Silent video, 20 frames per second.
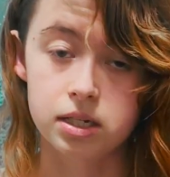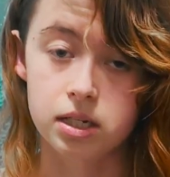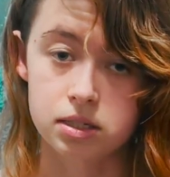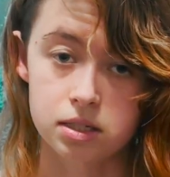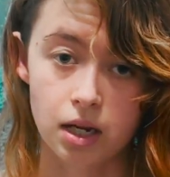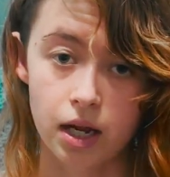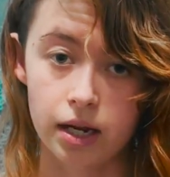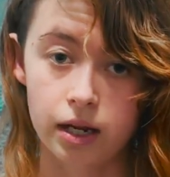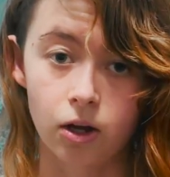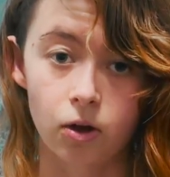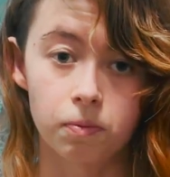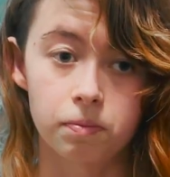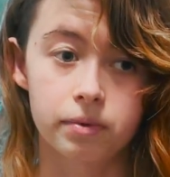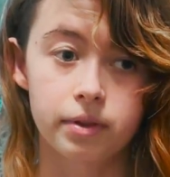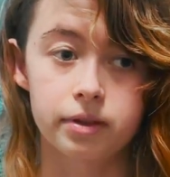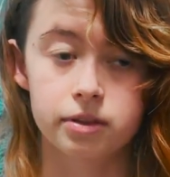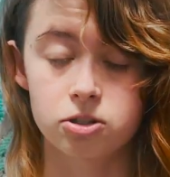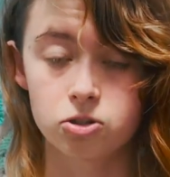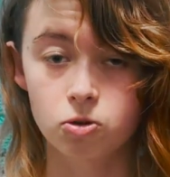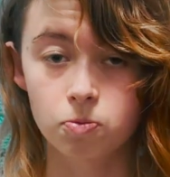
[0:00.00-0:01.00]
not help.
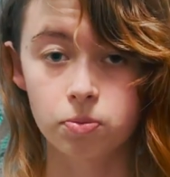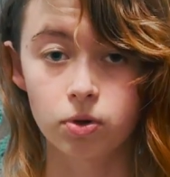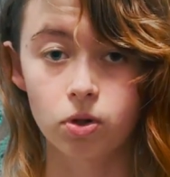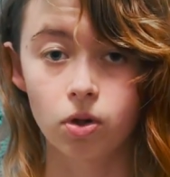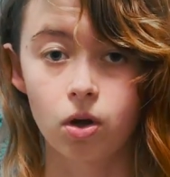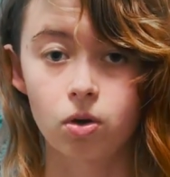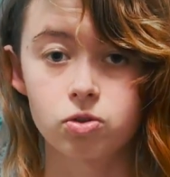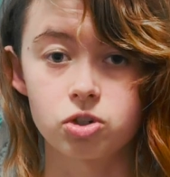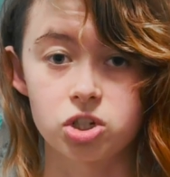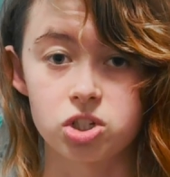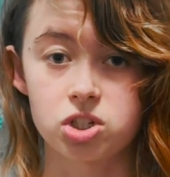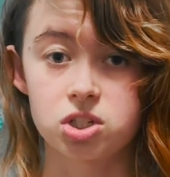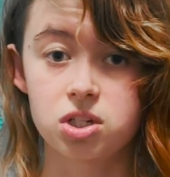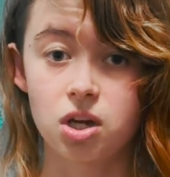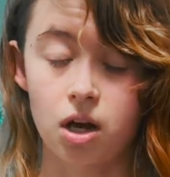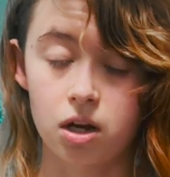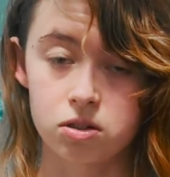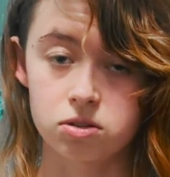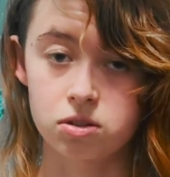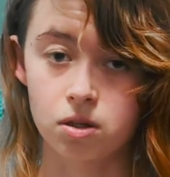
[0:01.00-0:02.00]
Super low just
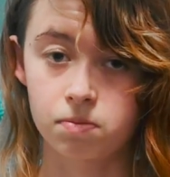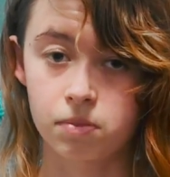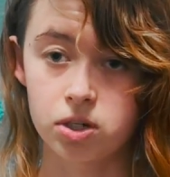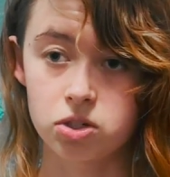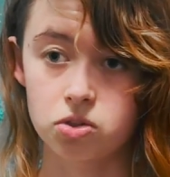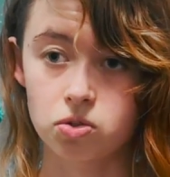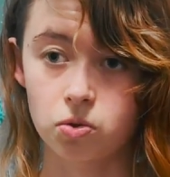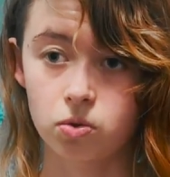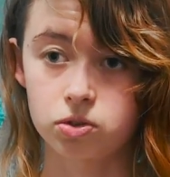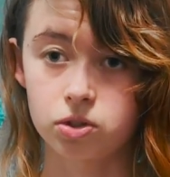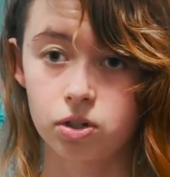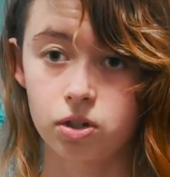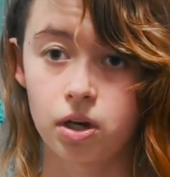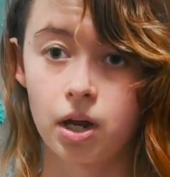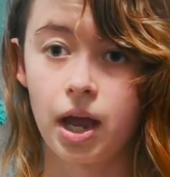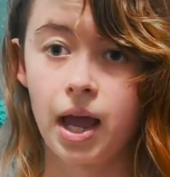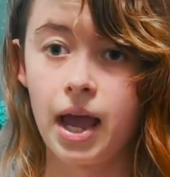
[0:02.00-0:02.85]
tugs on my shoulder,